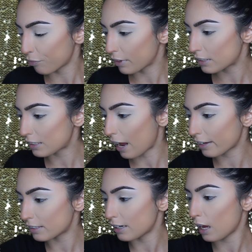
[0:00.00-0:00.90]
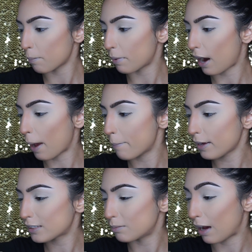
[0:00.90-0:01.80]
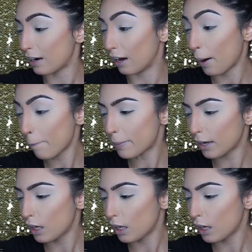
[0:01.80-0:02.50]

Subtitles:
stack's name, but I mixed mine up.